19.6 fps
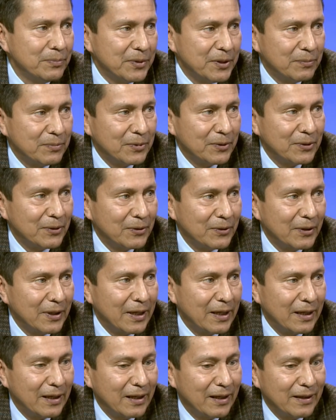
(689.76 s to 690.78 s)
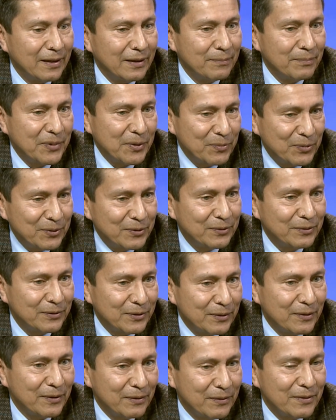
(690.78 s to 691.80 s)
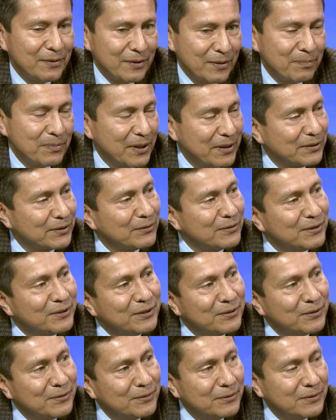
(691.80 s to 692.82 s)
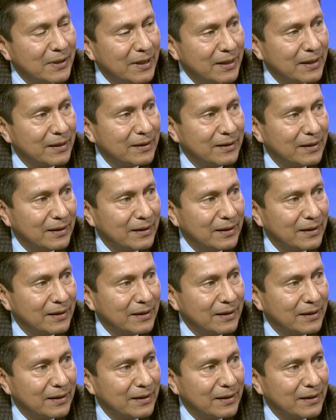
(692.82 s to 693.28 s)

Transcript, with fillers: people and people depends on you and,